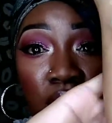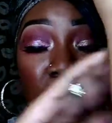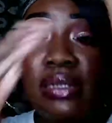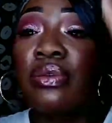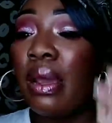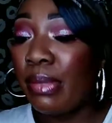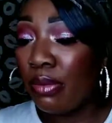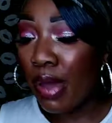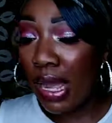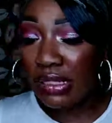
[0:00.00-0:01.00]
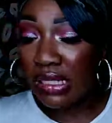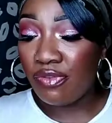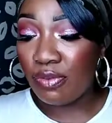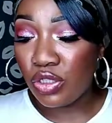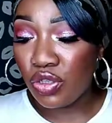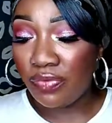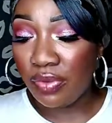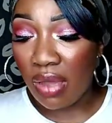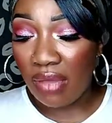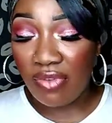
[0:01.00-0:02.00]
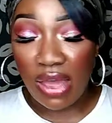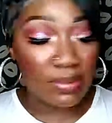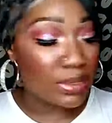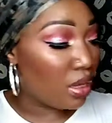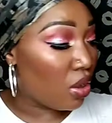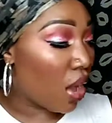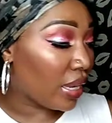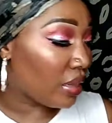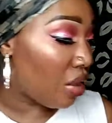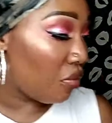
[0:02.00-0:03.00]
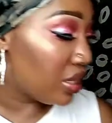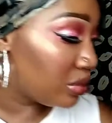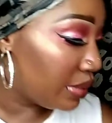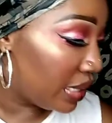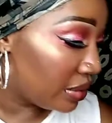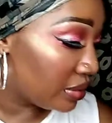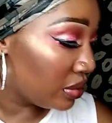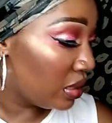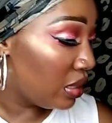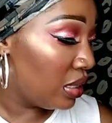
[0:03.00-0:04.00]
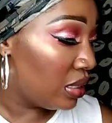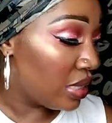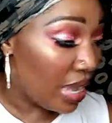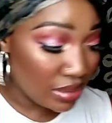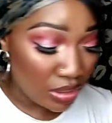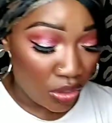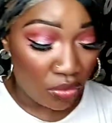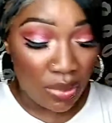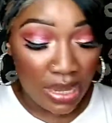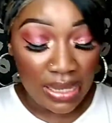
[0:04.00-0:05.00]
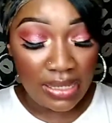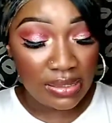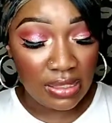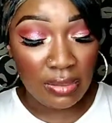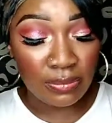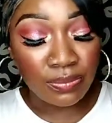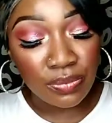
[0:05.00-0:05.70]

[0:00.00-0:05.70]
That's what I mean by it's giving me trophy wife vibes. Oh, I cannot wait to play this. That's crazy.